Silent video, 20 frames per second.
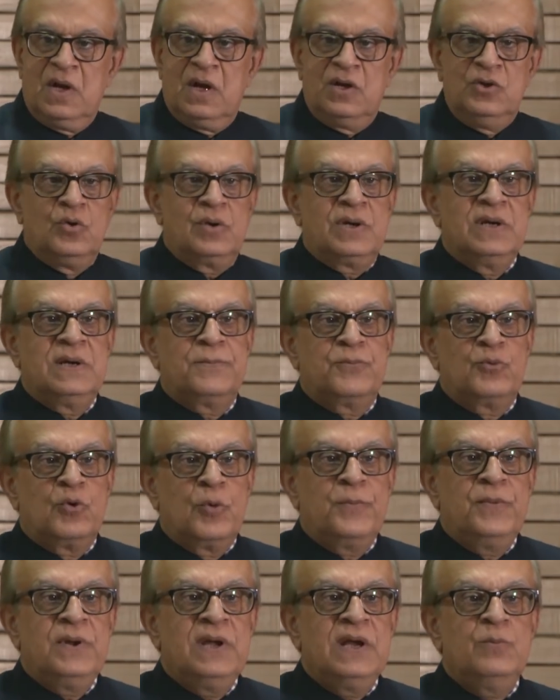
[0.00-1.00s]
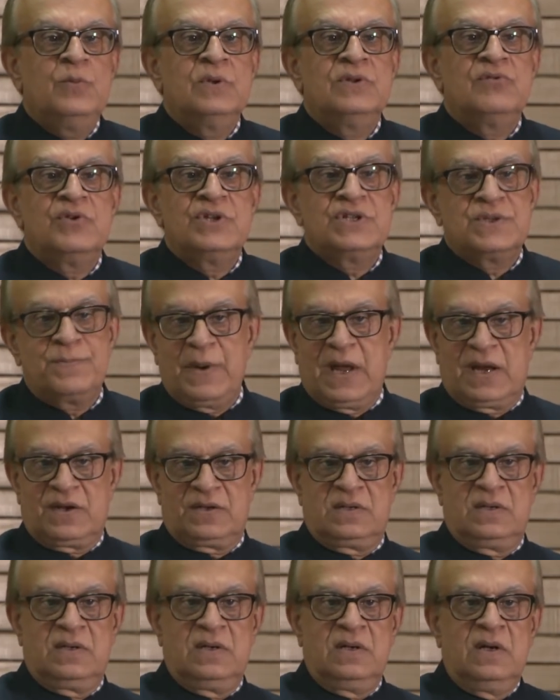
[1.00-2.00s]
You can appropriate with
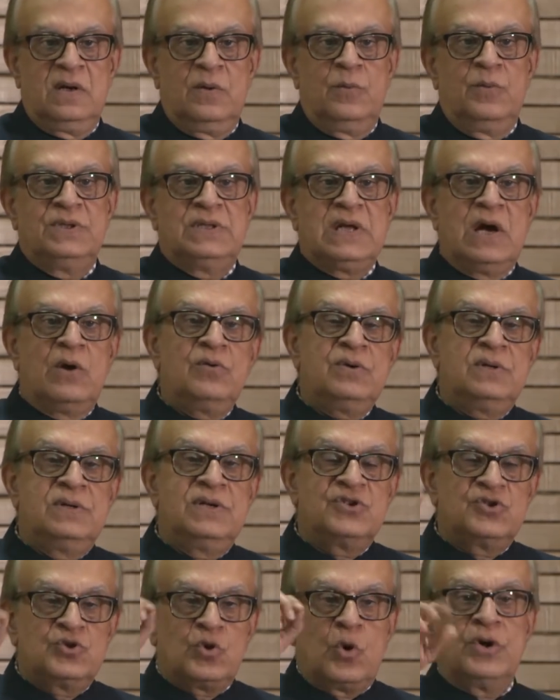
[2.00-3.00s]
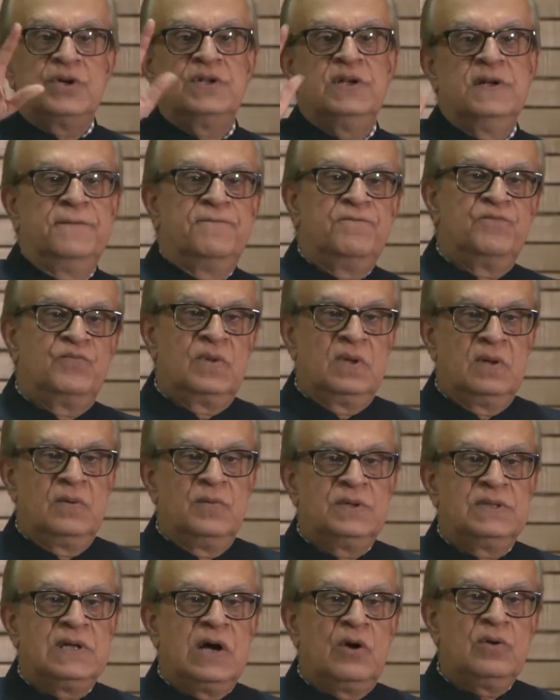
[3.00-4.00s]
respect, without distorting,
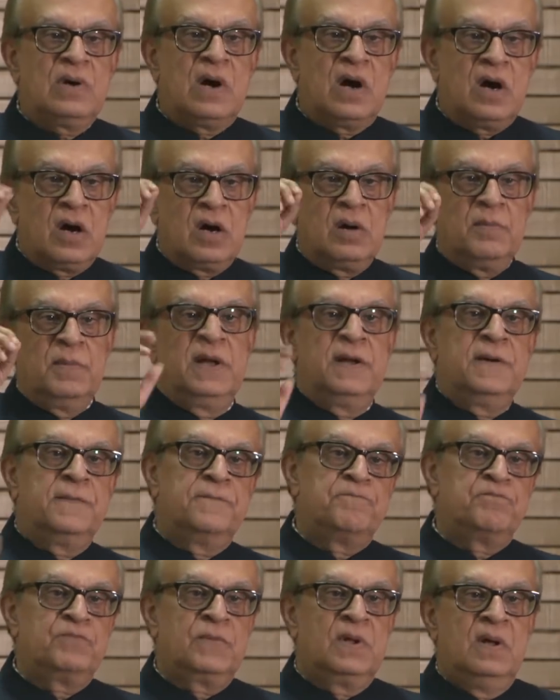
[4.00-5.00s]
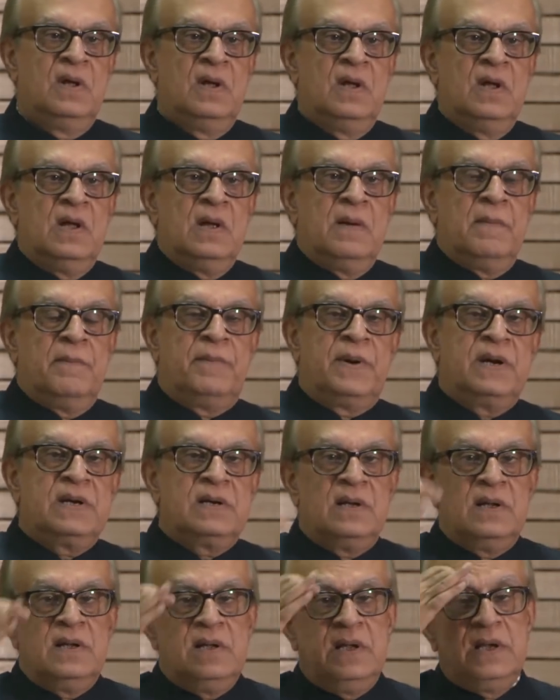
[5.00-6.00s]
without harming. But
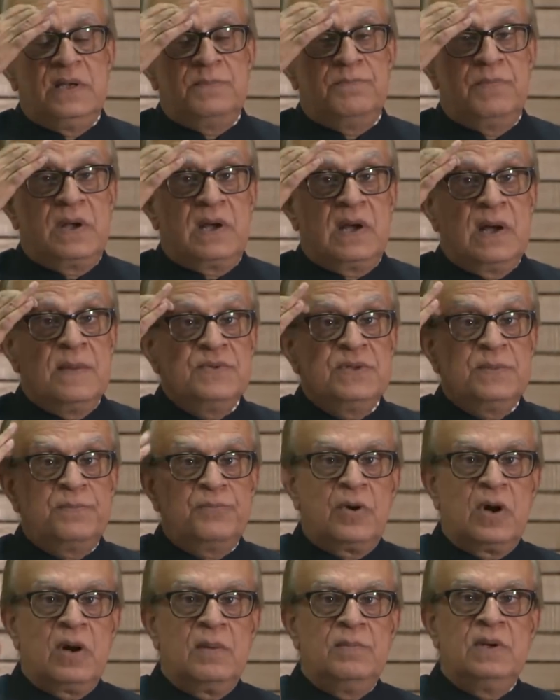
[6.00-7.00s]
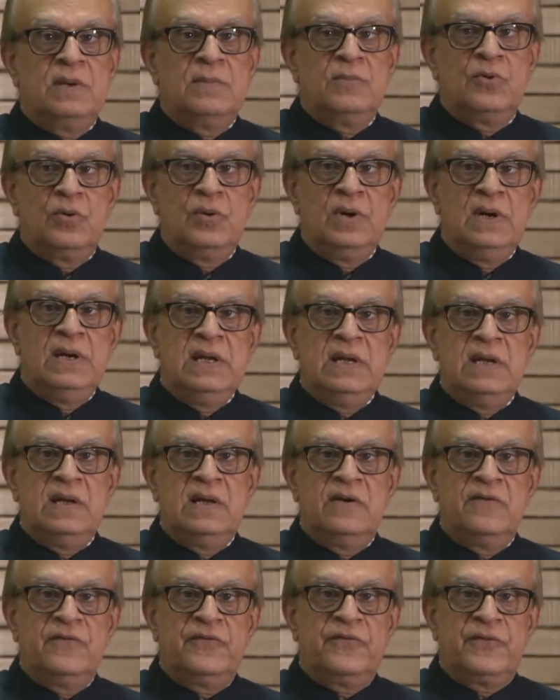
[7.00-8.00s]
it becomes a problem only
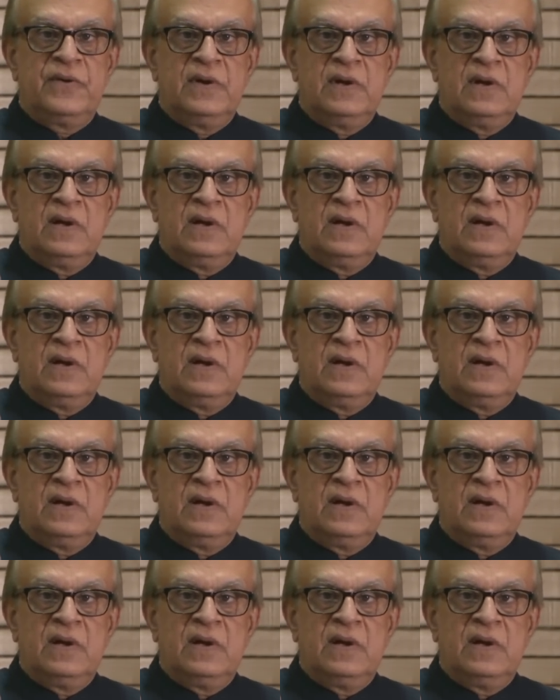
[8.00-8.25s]
if